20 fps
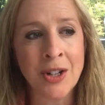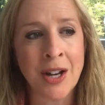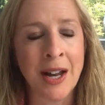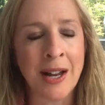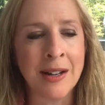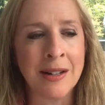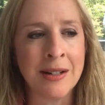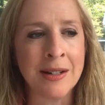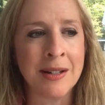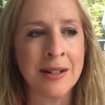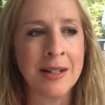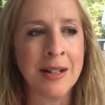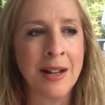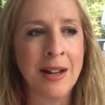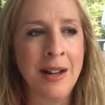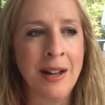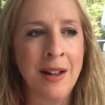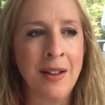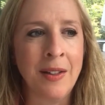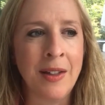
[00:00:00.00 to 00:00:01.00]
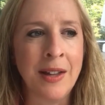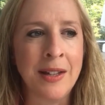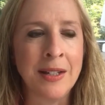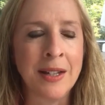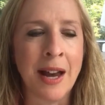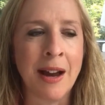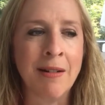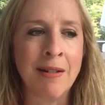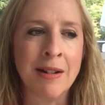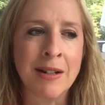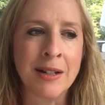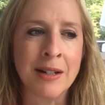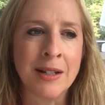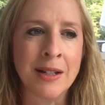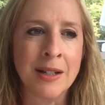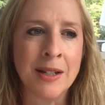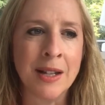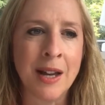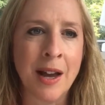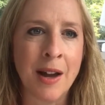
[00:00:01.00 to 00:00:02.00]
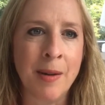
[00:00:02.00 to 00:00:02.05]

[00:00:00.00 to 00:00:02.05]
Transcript: And these characters,